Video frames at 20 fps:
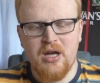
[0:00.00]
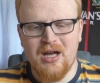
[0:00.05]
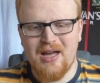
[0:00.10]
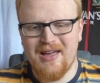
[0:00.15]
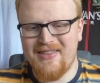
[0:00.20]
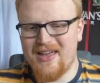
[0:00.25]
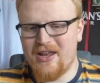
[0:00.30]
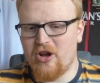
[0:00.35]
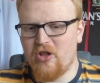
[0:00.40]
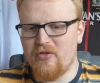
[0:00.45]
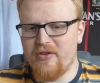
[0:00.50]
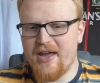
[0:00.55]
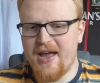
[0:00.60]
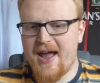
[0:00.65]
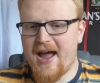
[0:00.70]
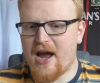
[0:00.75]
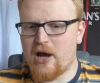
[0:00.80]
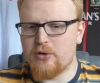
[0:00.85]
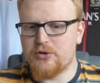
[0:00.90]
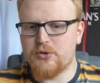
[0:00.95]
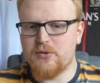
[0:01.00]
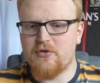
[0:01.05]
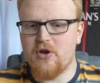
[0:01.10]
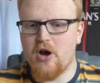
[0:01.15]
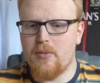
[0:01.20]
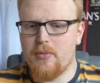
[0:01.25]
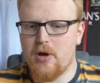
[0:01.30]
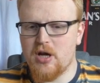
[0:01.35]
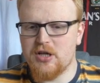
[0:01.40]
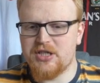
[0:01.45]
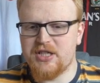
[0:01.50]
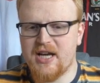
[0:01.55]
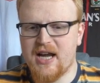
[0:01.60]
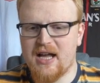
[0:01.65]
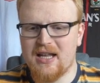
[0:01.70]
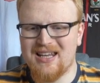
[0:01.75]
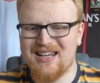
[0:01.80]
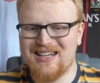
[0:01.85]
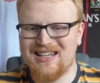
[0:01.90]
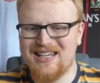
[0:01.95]
And then on the outs, we've got
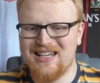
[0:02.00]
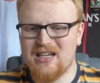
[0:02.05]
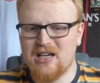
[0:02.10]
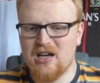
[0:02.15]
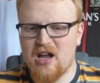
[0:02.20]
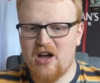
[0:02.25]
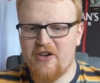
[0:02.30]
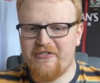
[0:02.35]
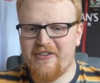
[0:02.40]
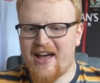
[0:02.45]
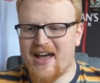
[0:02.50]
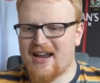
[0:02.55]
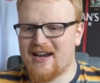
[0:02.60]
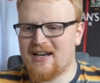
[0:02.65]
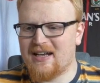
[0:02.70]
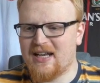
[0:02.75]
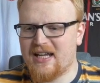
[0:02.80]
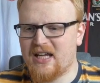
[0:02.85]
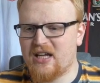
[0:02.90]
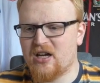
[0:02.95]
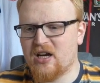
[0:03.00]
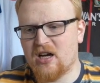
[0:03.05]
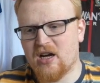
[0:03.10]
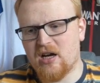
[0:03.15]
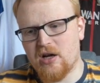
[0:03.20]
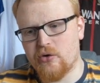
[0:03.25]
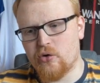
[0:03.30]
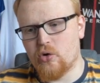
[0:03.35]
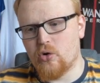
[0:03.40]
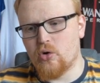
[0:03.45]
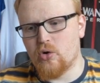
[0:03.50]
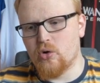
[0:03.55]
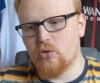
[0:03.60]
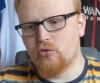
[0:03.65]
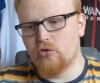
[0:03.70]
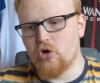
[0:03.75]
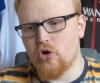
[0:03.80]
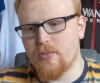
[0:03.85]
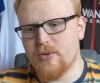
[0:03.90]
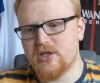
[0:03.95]
Martial, Lindelof and Lingard, all
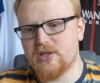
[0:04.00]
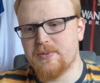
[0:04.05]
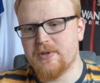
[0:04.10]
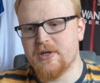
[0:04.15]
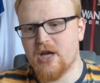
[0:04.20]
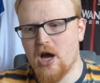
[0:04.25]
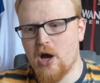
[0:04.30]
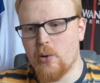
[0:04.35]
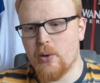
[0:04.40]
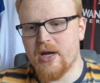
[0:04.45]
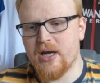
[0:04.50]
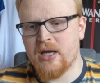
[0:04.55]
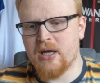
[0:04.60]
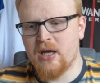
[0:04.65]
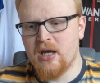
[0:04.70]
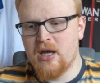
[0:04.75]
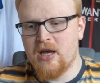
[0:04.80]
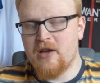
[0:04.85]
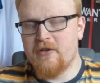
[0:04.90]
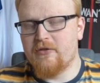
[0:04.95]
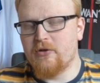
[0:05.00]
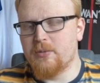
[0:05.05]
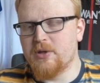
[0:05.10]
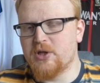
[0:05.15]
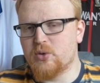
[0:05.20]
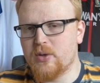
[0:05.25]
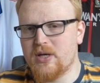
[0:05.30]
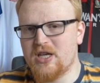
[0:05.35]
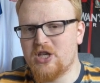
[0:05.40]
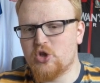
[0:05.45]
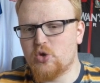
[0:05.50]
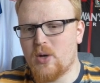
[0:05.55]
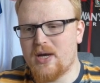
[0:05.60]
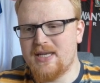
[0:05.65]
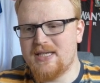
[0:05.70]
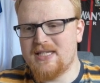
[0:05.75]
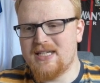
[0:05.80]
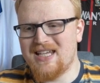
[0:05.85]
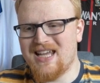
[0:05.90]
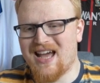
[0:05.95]
rumoured to be going for between
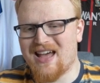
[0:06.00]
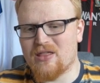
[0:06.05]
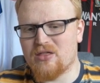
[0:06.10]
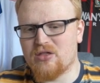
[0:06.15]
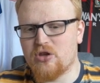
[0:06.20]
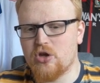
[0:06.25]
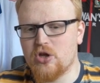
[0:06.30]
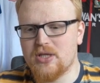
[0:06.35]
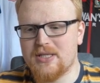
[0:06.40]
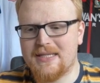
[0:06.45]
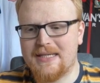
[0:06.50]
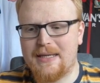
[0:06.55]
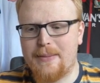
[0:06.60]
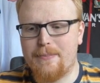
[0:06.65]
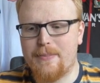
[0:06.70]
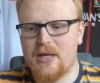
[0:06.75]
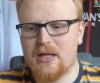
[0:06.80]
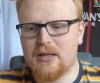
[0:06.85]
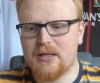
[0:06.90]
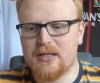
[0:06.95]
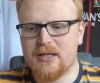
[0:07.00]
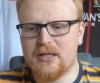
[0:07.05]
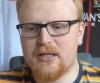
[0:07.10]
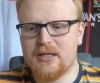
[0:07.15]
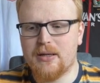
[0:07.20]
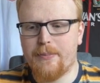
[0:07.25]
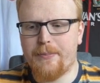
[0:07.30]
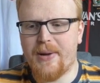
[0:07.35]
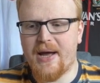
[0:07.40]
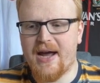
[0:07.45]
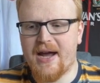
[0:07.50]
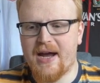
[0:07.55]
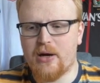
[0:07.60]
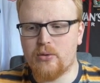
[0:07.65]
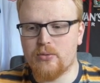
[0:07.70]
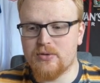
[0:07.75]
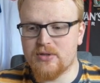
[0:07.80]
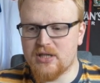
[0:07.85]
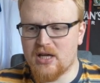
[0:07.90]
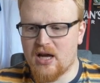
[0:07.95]
20 and 30 million
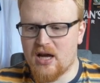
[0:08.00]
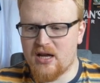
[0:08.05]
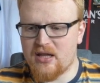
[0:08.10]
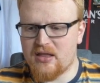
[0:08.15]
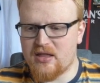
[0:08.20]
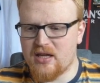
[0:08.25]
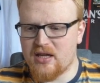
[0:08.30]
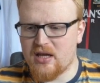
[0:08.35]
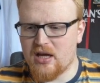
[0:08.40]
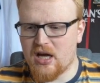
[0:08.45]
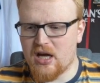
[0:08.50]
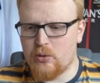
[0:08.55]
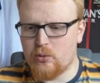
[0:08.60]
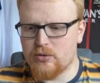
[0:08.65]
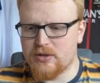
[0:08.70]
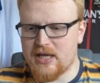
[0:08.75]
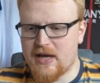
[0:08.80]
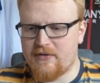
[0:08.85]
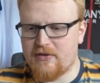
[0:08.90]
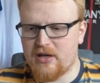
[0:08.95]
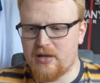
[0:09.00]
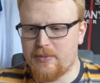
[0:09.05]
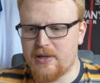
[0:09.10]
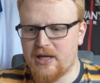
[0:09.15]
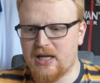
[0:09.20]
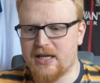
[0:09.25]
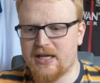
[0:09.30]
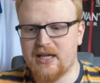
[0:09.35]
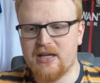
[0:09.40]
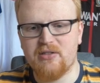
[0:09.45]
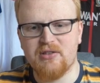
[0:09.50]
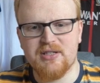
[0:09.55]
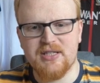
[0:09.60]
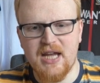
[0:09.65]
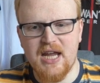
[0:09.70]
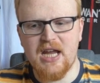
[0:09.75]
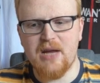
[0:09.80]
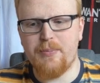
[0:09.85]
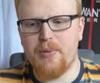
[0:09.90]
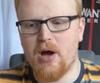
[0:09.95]
pounds. I think I will definitely be clicking the
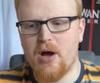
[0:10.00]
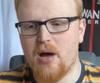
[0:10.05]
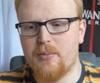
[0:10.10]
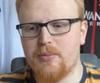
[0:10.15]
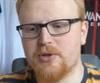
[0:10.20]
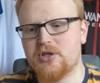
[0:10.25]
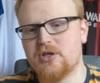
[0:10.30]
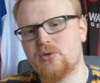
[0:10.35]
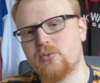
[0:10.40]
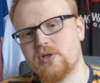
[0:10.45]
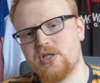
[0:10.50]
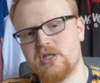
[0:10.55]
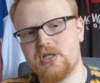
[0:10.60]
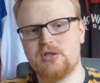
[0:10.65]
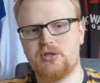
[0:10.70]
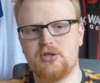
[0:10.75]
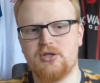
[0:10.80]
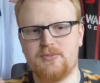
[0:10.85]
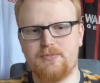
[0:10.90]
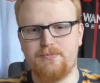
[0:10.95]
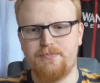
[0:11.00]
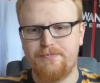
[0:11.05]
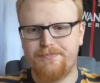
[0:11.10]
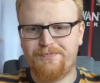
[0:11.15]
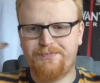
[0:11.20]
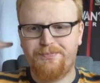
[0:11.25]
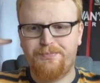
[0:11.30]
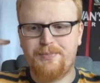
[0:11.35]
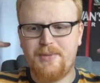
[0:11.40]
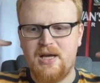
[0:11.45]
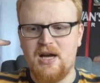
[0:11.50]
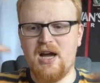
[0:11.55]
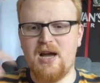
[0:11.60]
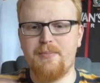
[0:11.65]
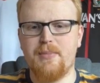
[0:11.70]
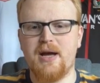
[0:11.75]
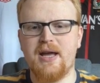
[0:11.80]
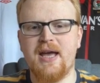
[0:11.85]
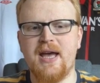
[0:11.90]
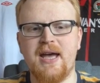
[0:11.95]
take part button, which is just behind
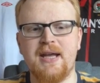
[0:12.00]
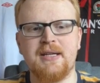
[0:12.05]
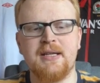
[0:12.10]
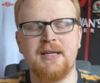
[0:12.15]
my head.